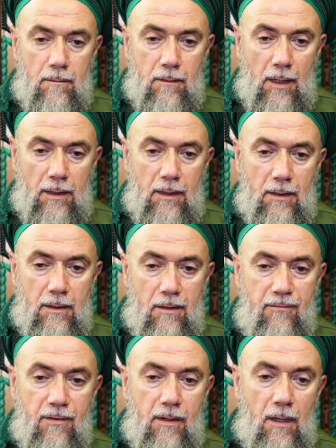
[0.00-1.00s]
getting
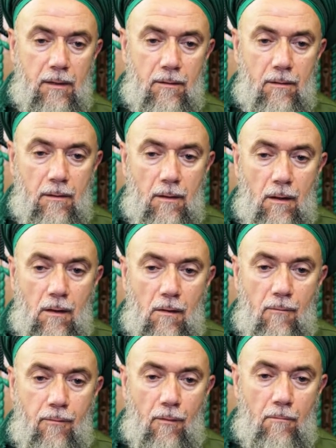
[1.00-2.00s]
difficult
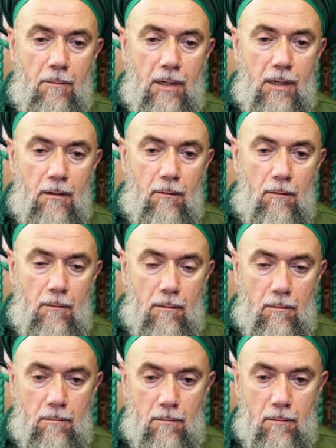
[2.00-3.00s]
from ego,
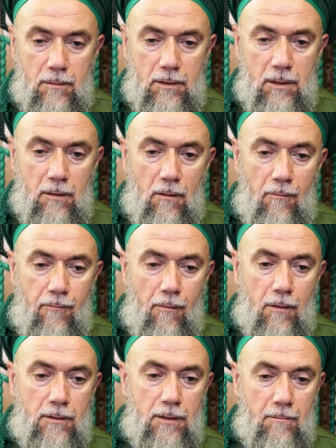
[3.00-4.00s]
because ego
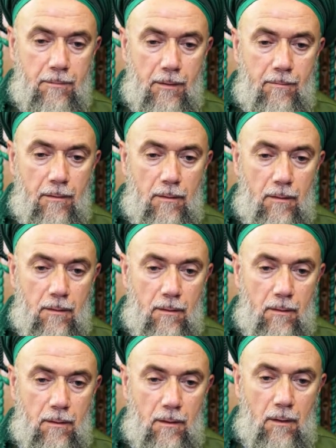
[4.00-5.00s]
forcing people
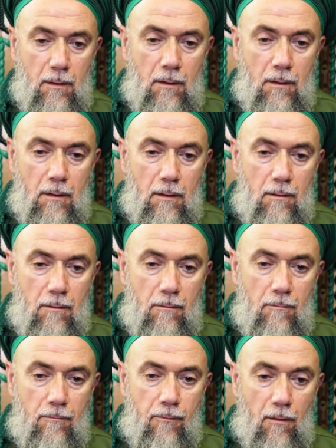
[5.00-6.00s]

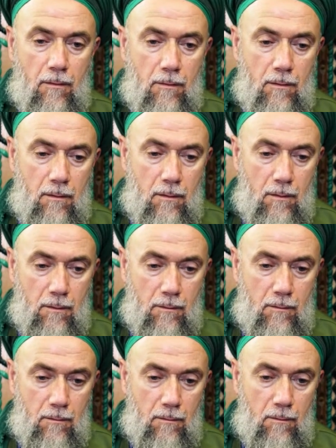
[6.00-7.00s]
for
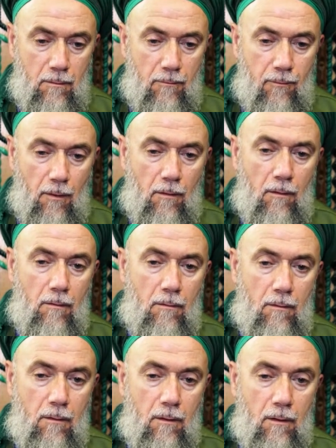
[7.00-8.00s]
to
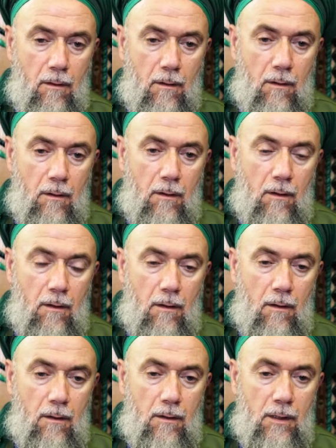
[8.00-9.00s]
follow
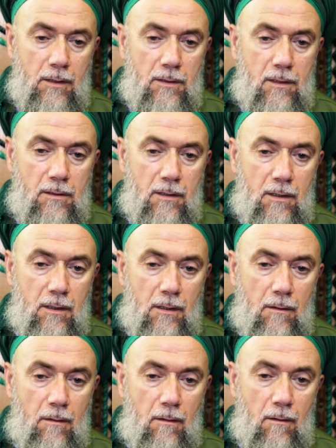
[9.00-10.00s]
easy thing.